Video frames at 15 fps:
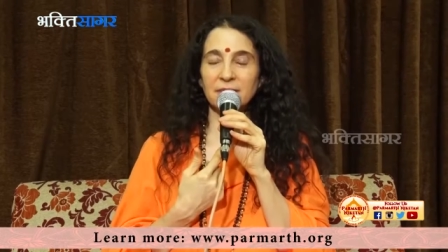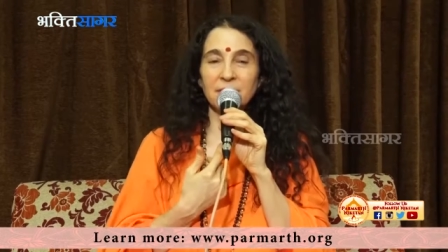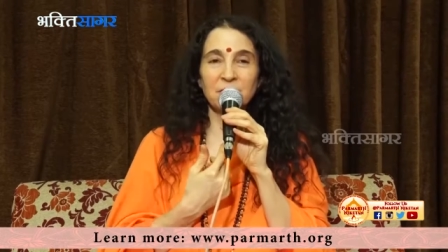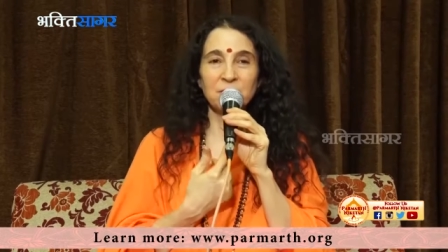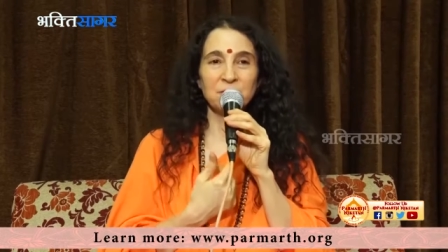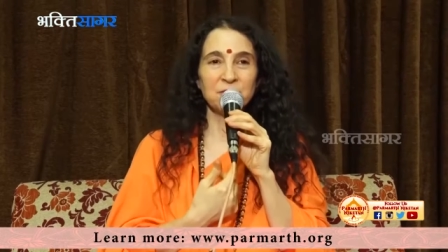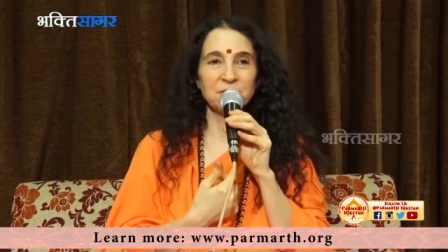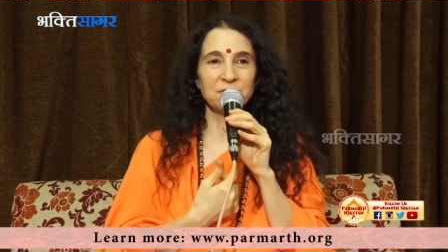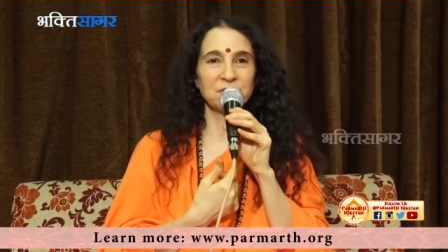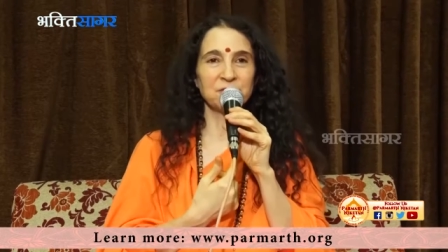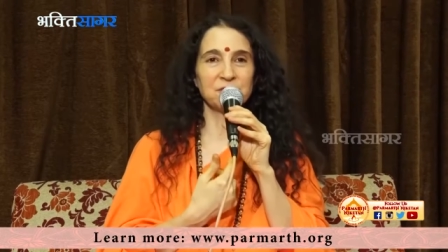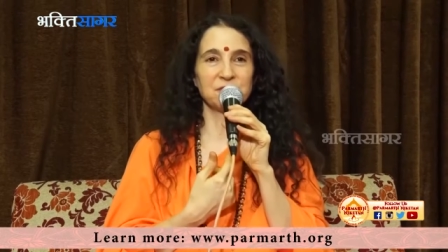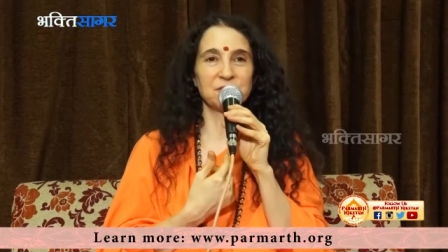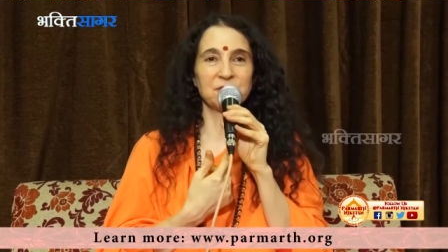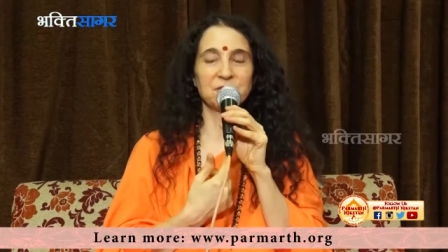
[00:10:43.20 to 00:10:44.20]
the
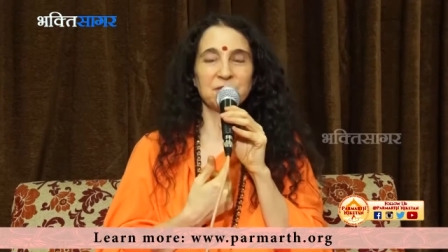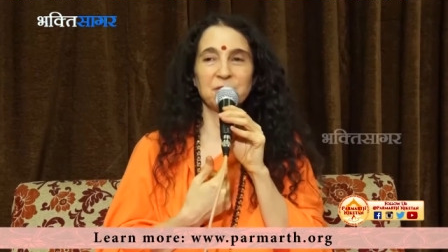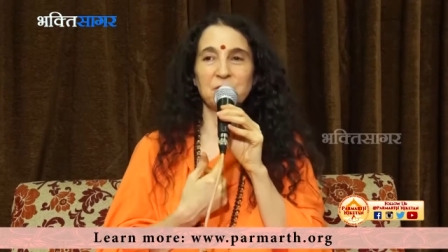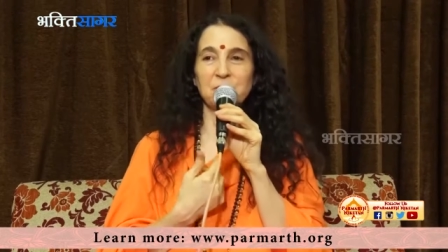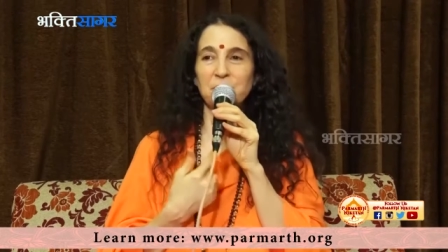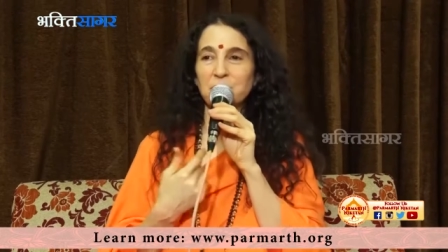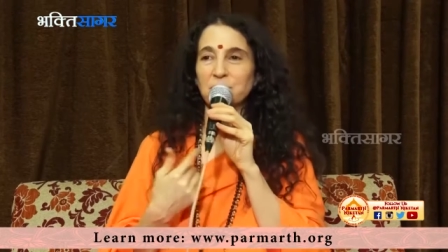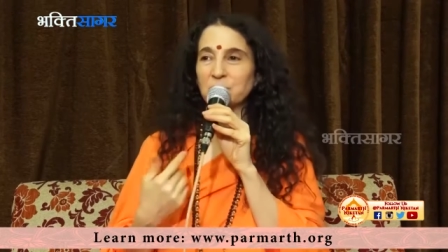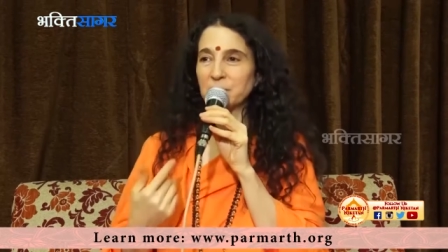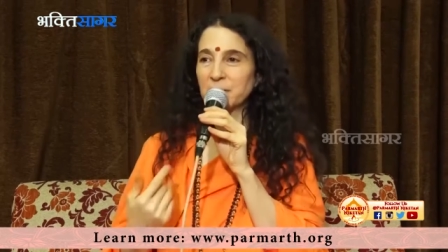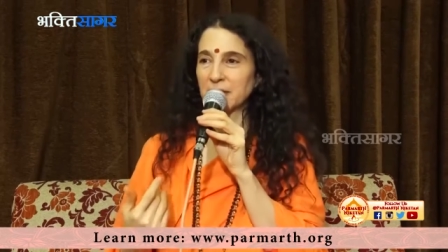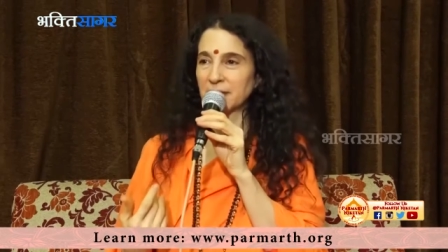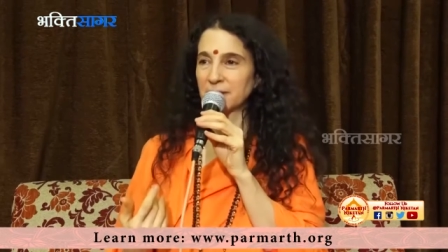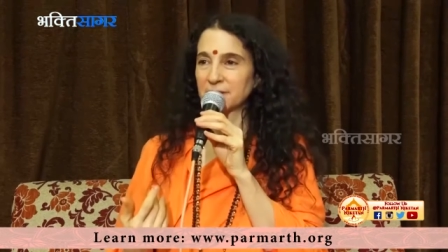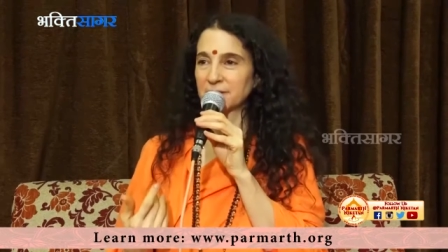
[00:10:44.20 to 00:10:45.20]
universe to flow through
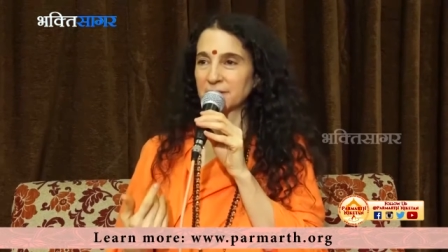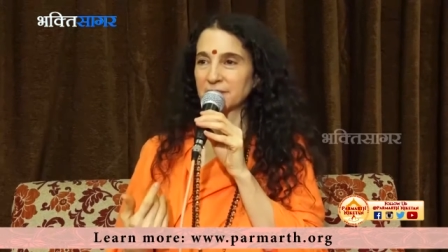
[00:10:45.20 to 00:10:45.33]
me,